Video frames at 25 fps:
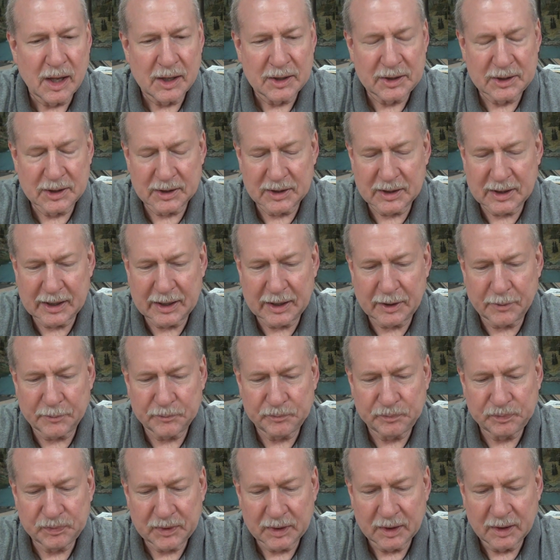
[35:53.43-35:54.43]
To
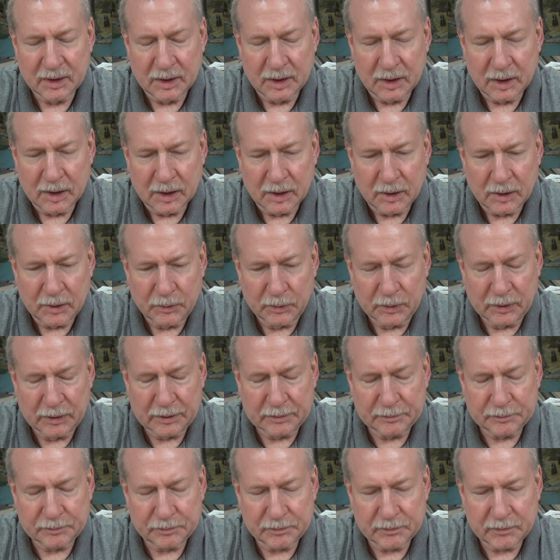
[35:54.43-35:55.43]
them.
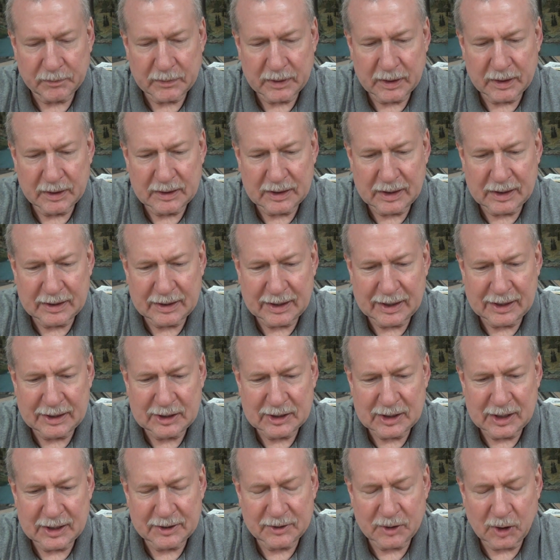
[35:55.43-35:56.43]
Um, and,
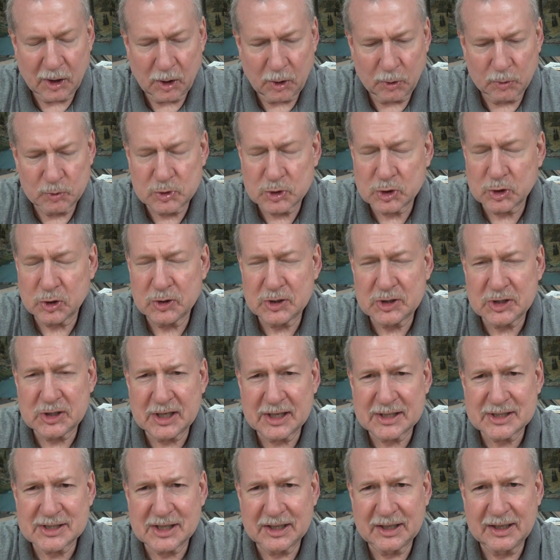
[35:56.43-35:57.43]
and, and the whole church
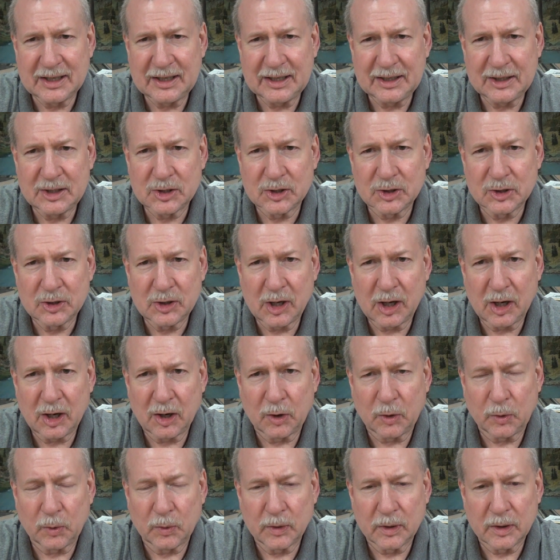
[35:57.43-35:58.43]
doesn't need to
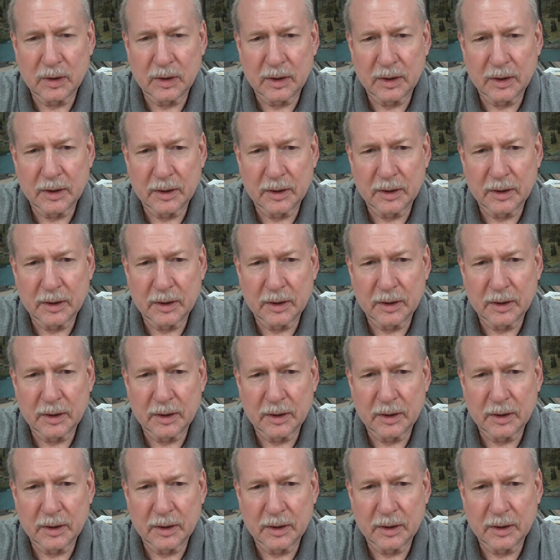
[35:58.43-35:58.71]
know.